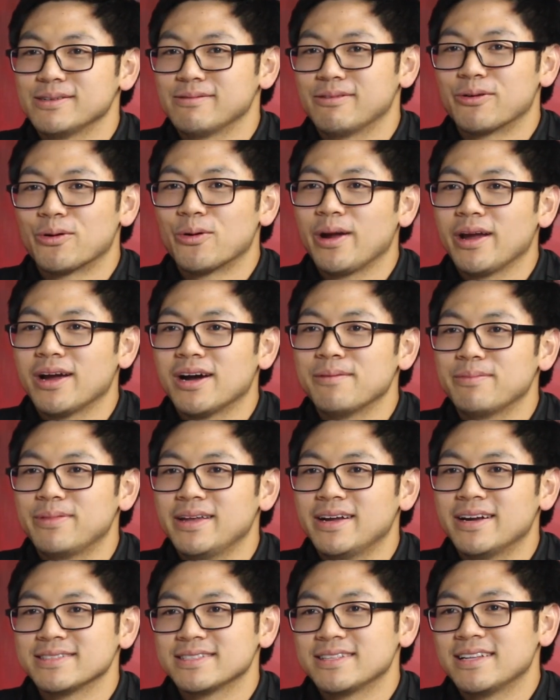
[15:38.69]
growing up
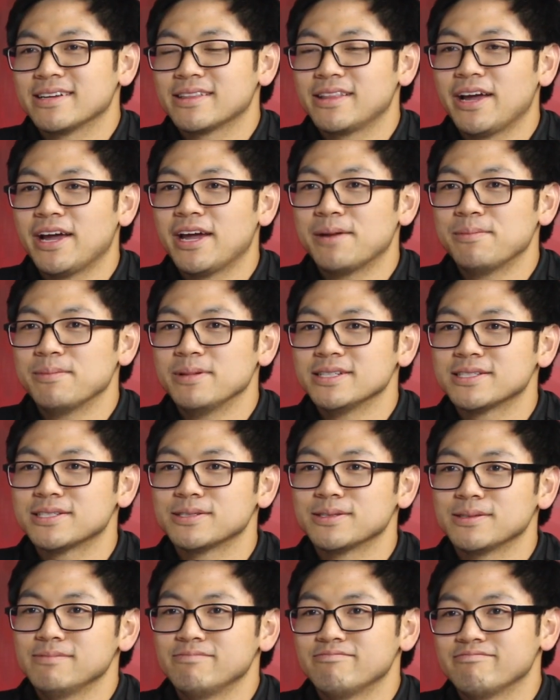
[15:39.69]
there, it's like the
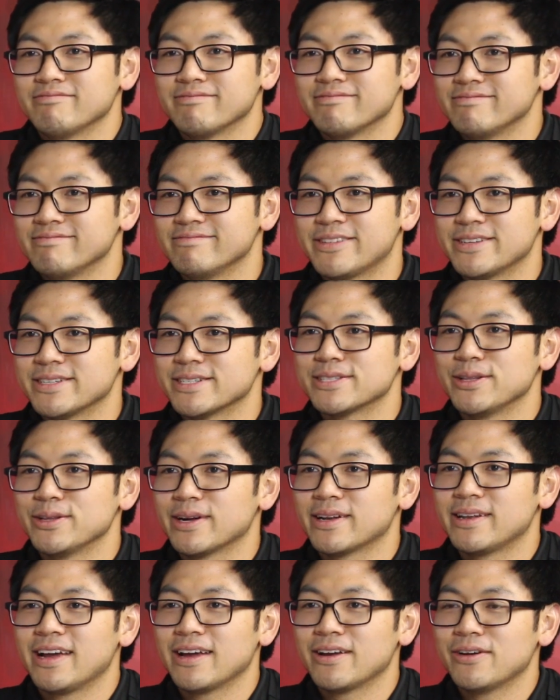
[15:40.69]
animals just
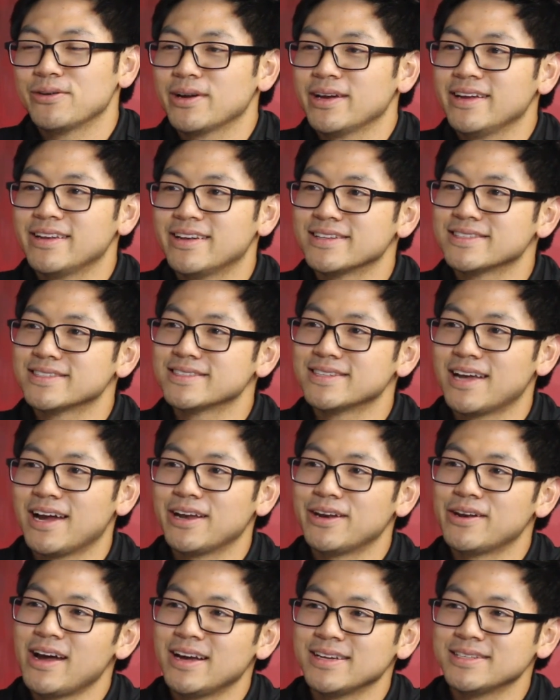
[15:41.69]
look like okay, that's
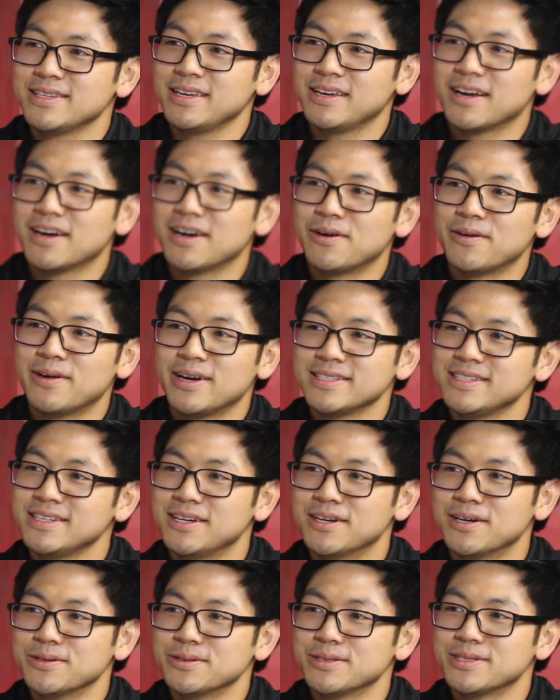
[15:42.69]
I, I see cow, I see
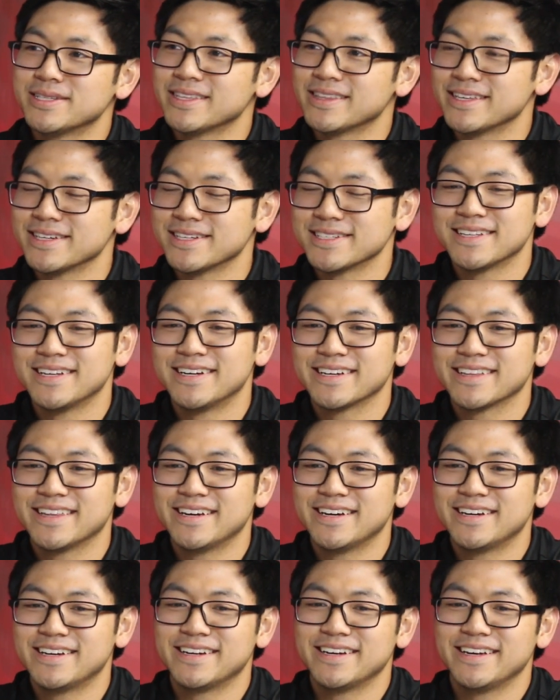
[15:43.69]
goats and yeah. things like
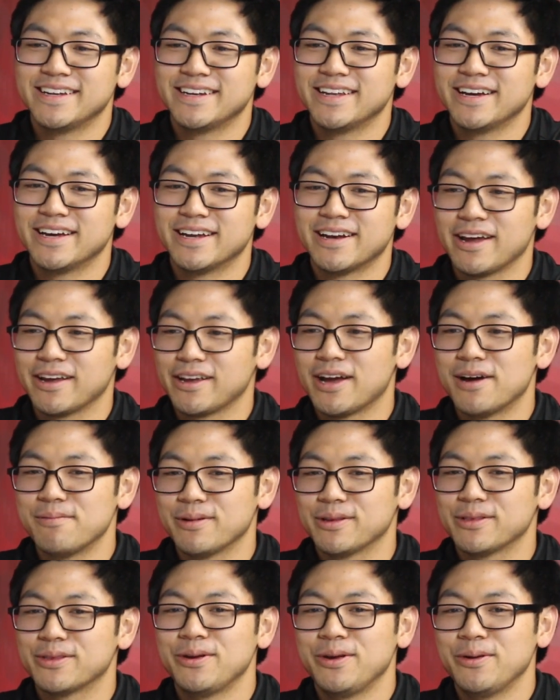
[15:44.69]
that. And then I
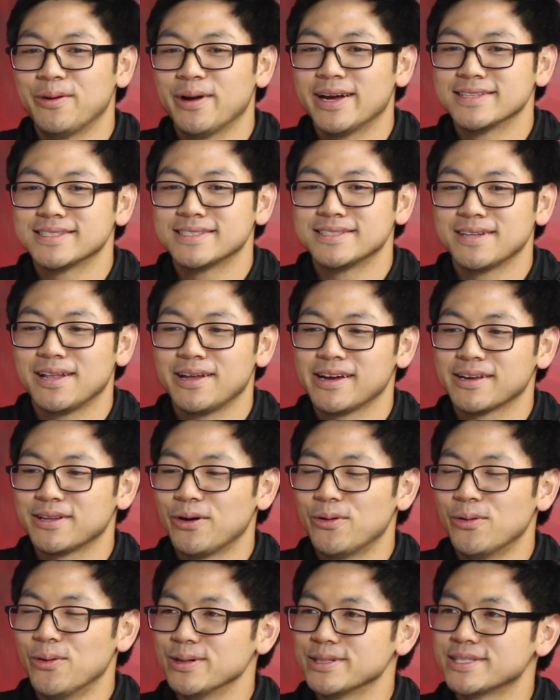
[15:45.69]
coming to US, they're like
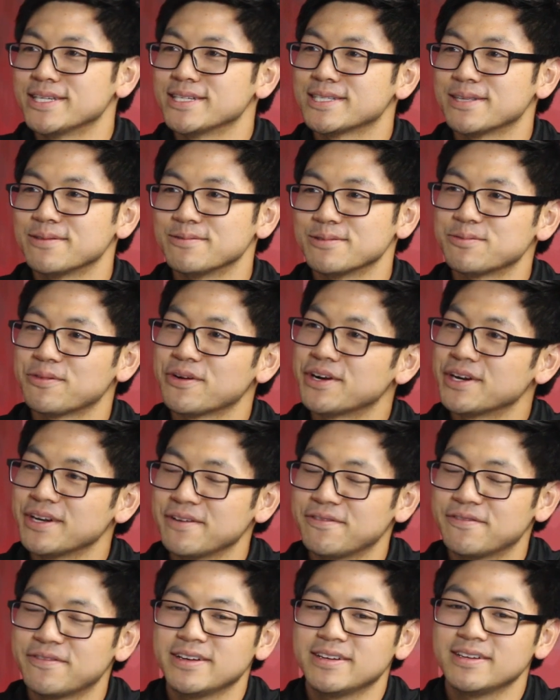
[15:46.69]
the whole system's very
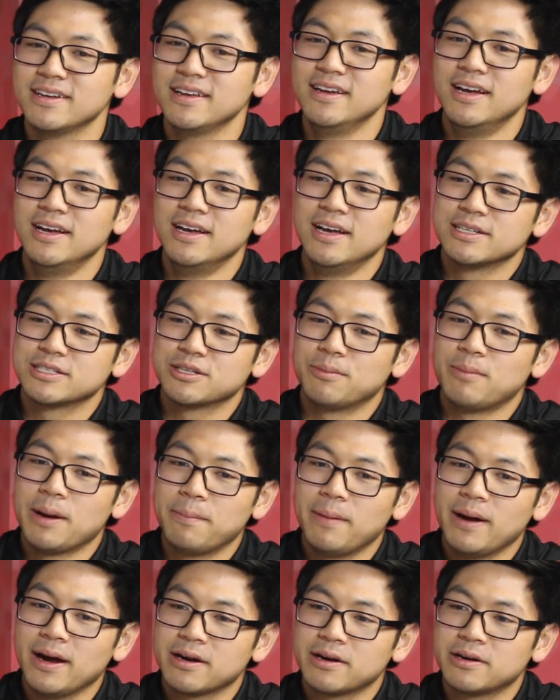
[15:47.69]
different. Yeah. So my
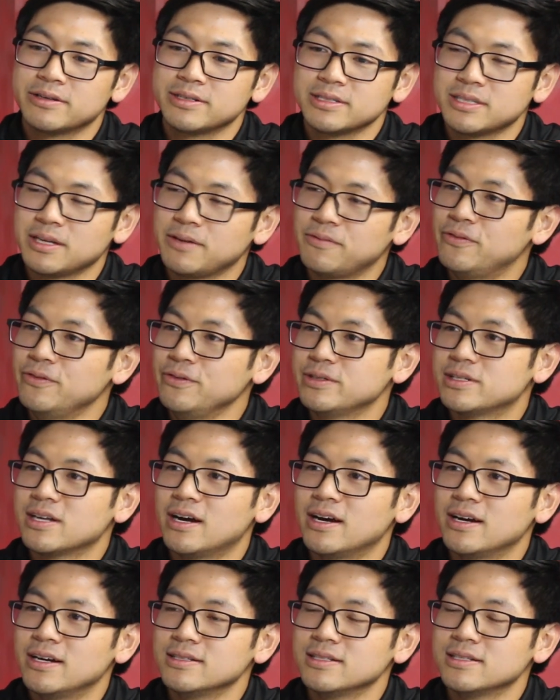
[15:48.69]
background is in food
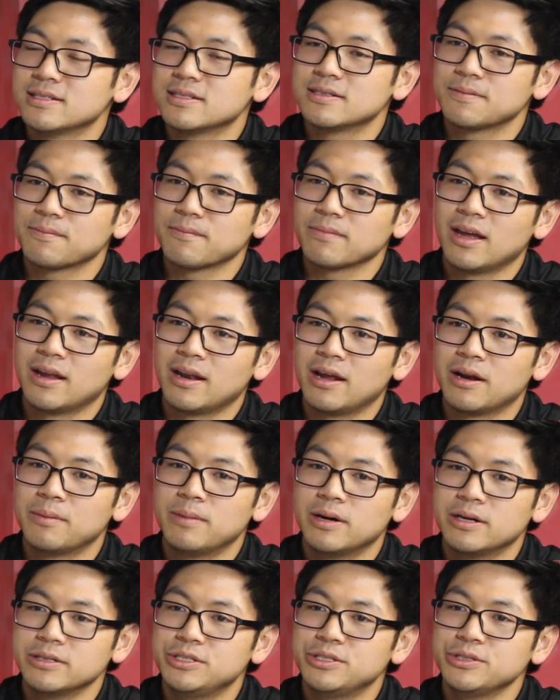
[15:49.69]
science, okay. and then
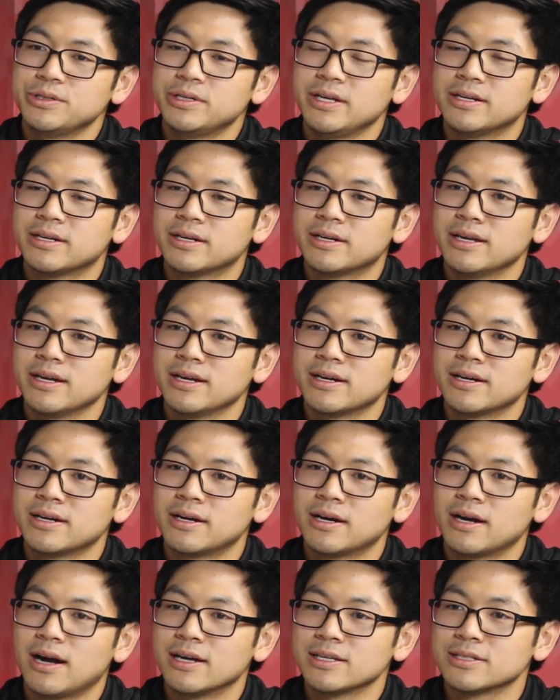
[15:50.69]
about junior
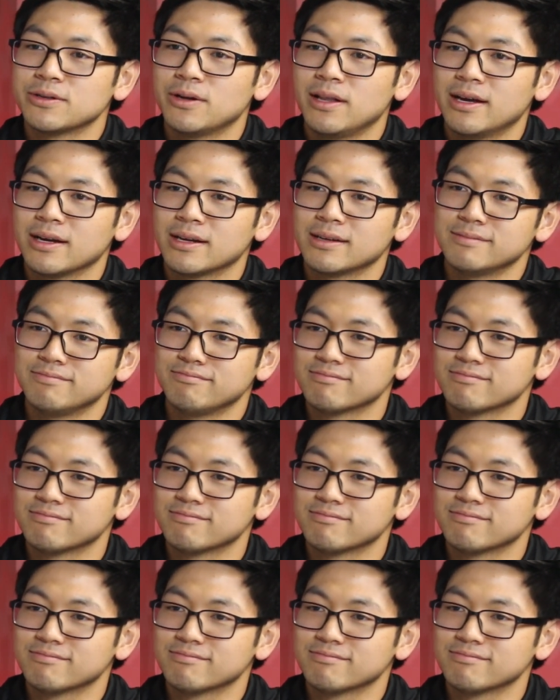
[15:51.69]
year, I saw like